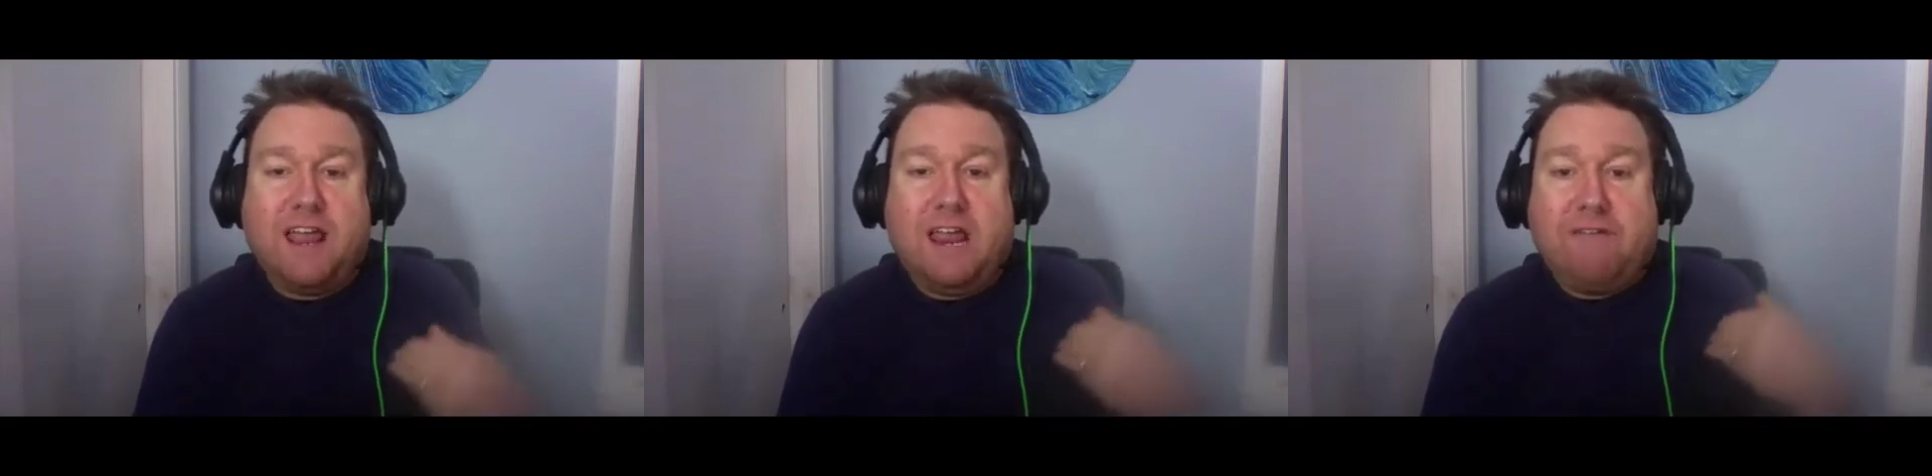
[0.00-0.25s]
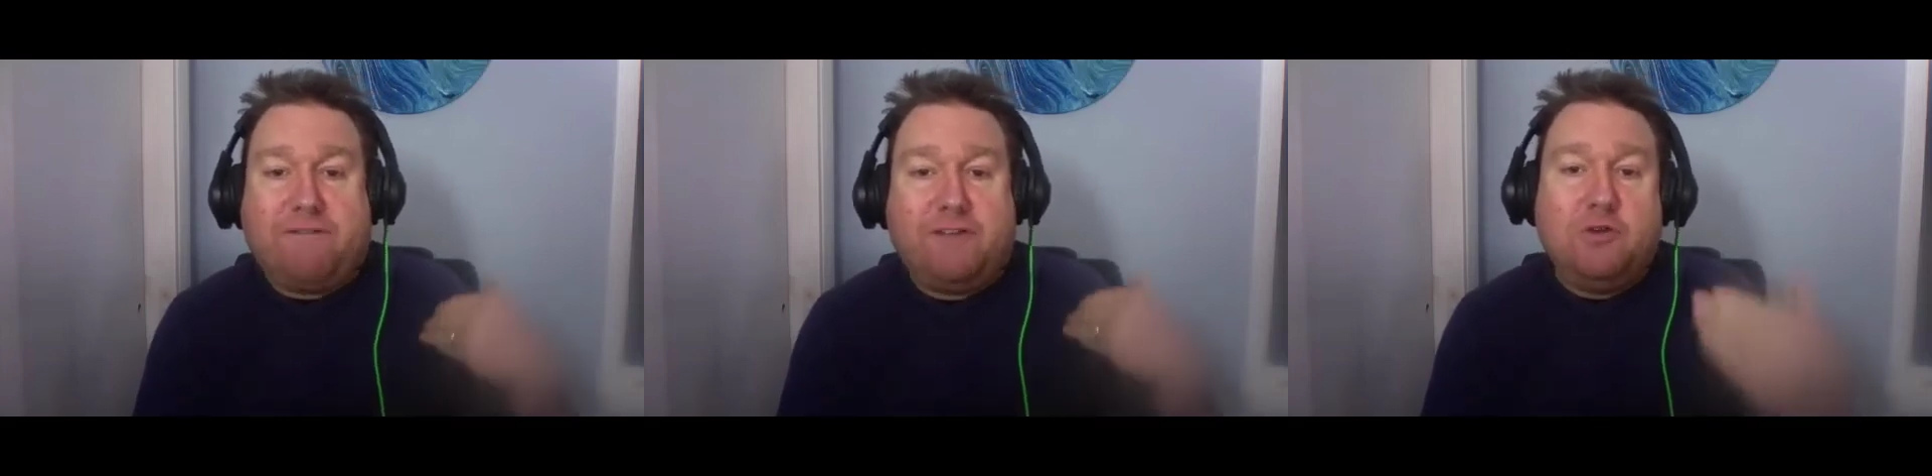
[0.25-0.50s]

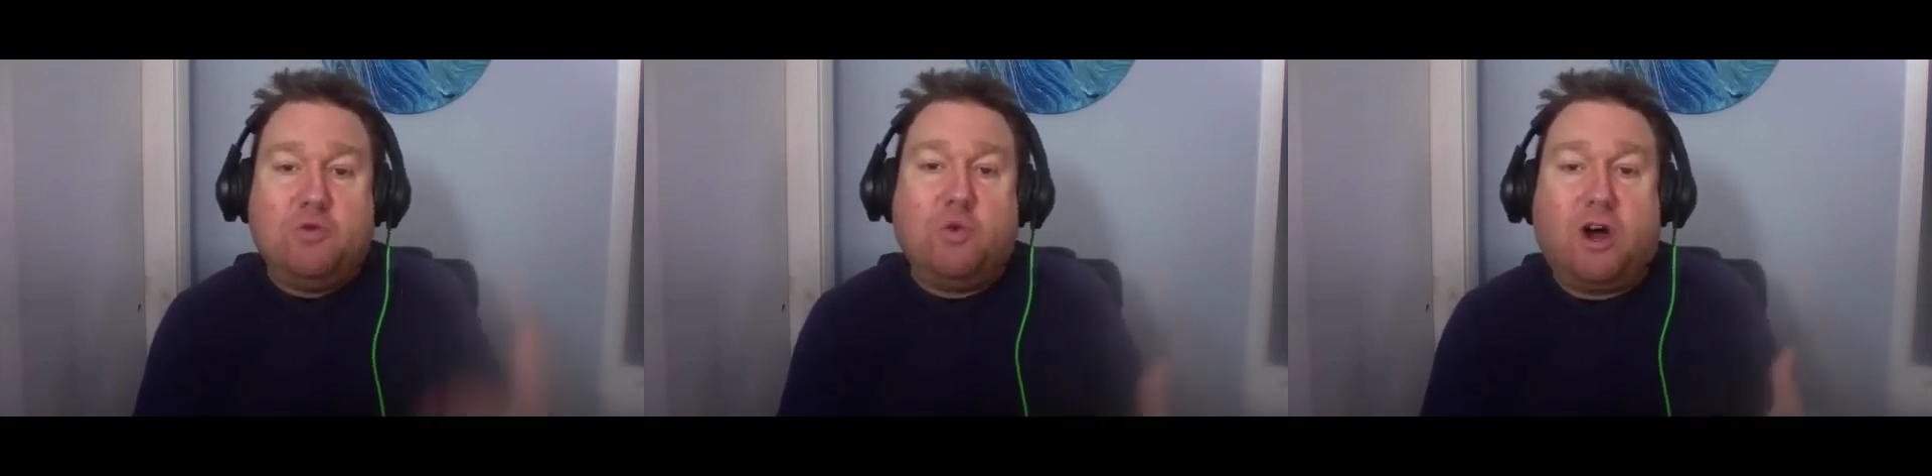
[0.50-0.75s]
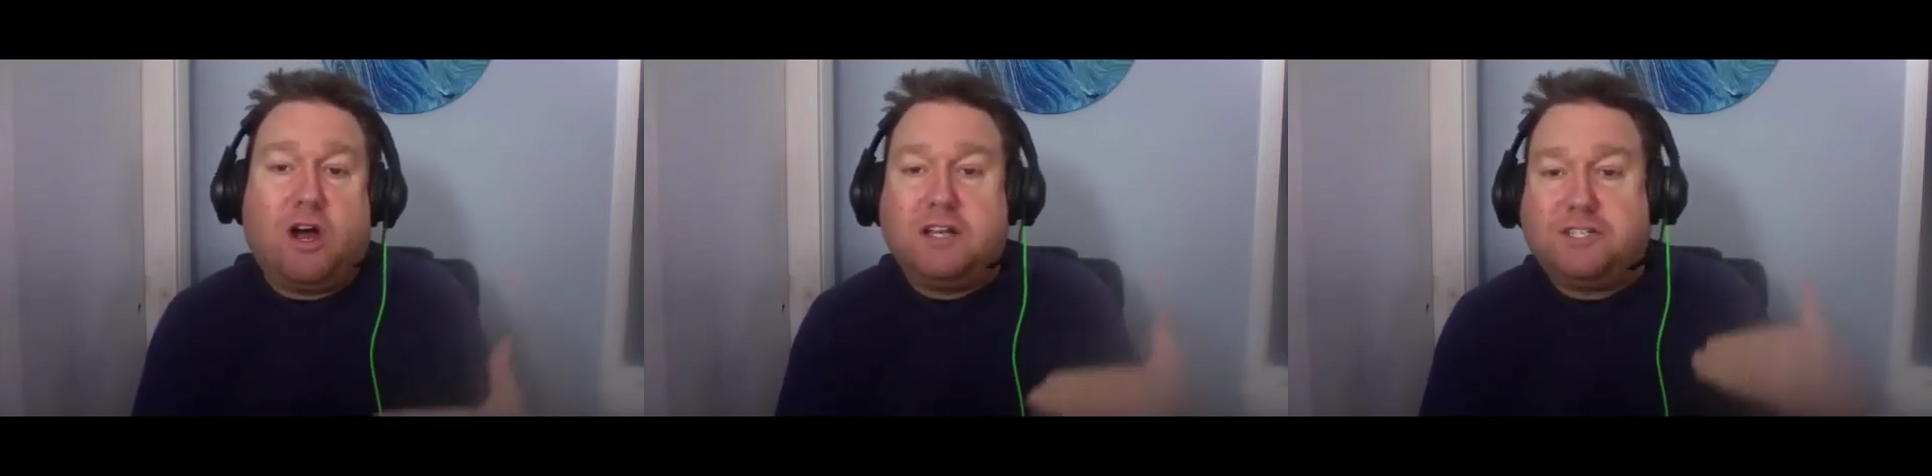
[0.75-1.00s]
if you
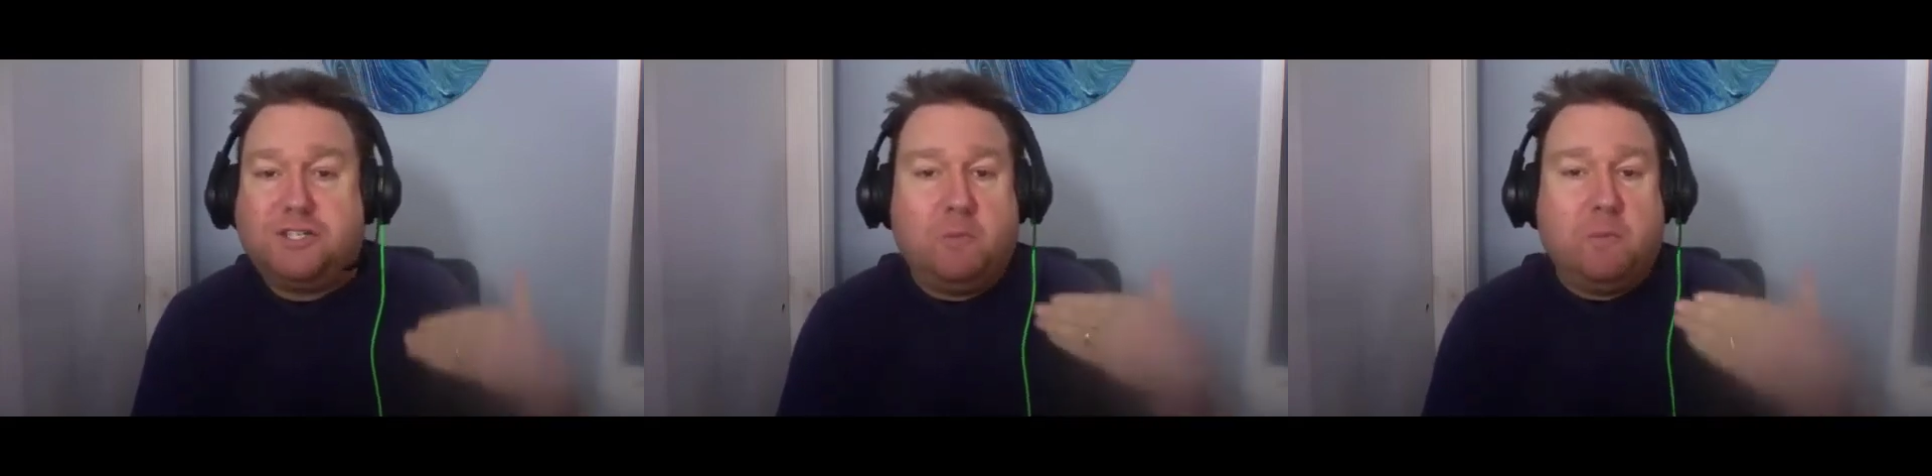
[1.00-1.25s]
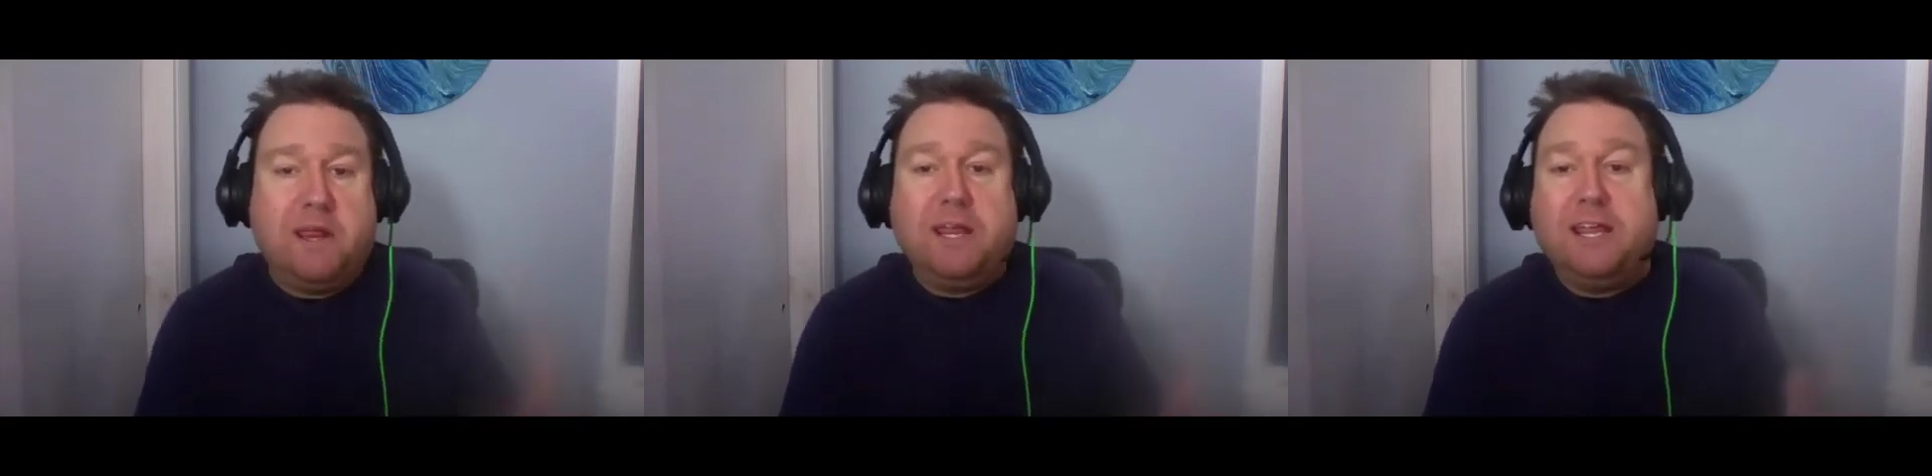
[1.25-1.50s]
want
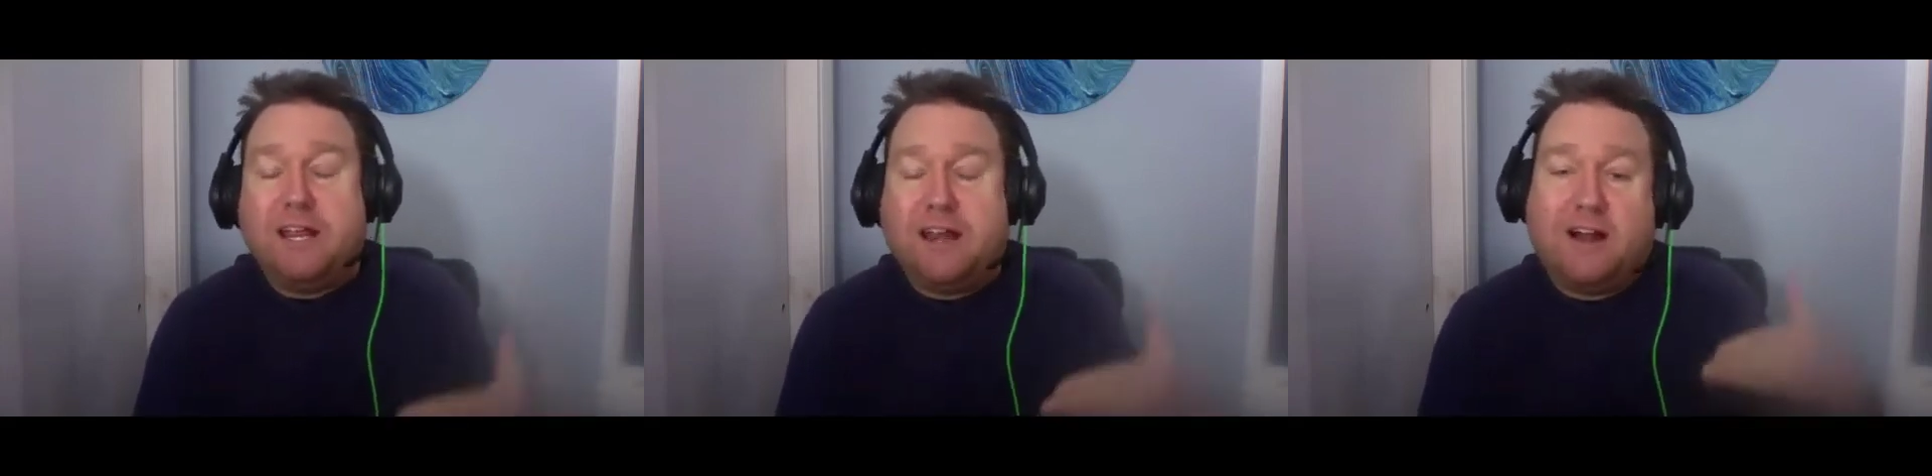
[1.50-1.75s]
to be an